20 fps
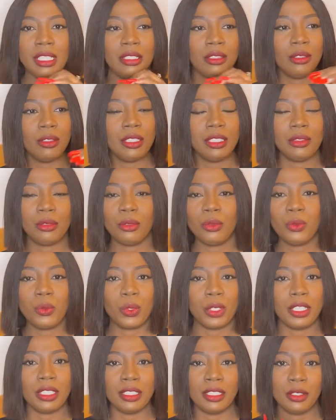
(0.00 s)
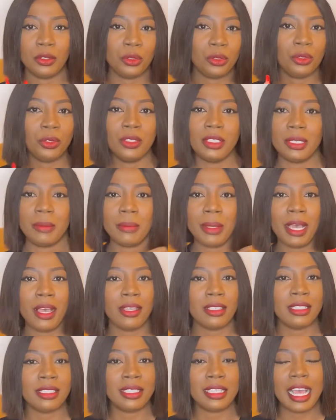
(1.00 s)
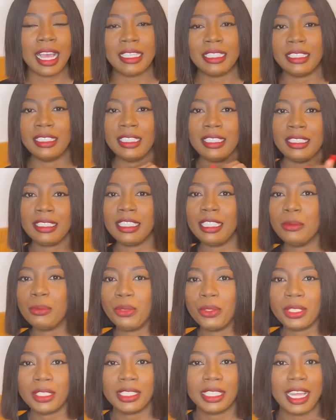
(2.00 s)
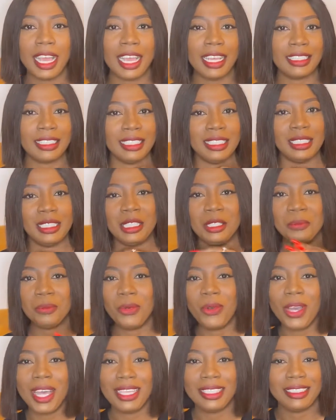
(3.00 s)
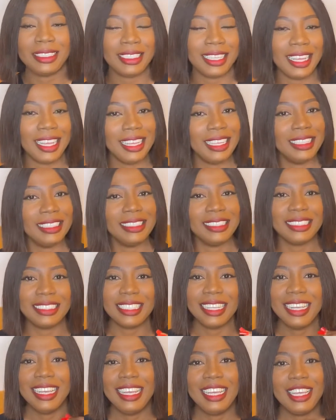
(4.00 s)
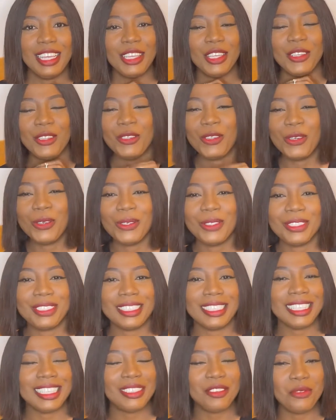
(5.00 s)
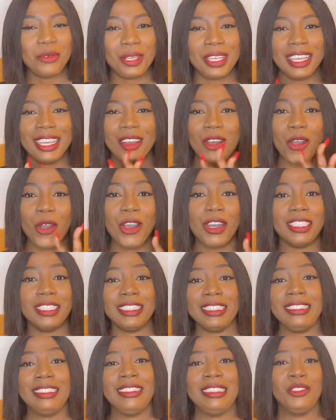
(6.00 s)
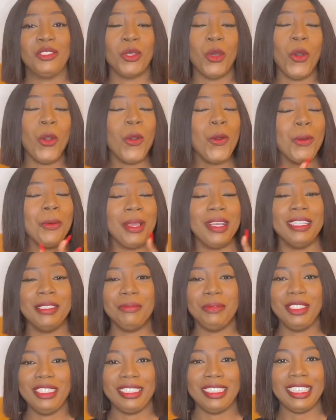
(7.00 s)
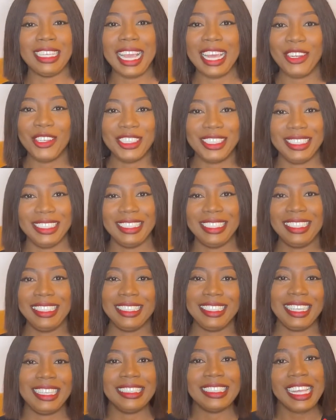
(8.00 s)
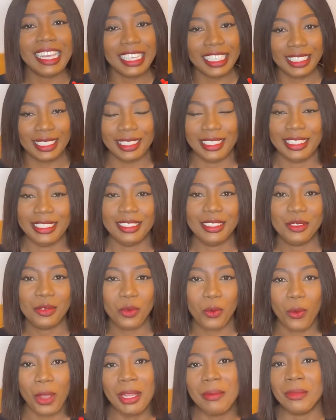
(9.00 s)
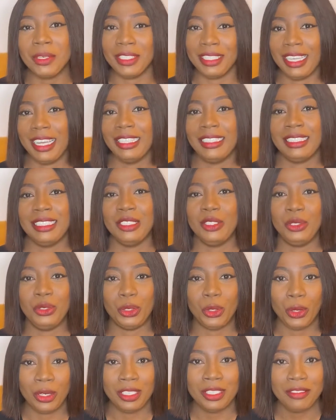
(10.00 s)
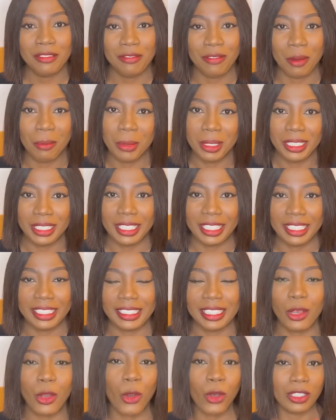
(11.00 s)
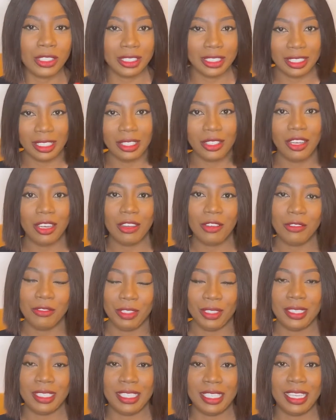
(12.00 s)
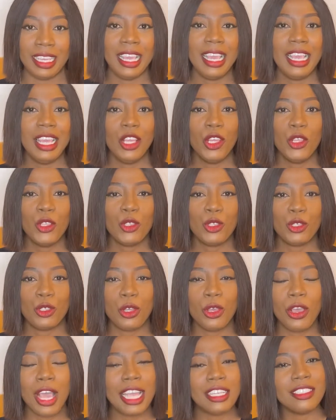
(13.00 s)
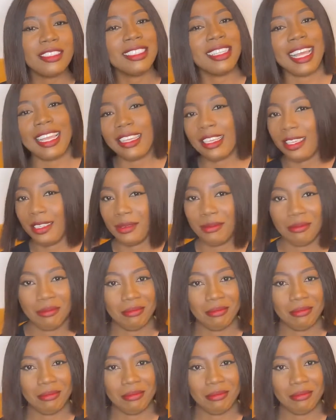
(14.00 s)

little words he throws about, adding his Igbo slangs, his Igbo accent, with all this, so many business. I don't think there's anything White Money hasn't done for money. He's a hustler, obviously. So I just like him.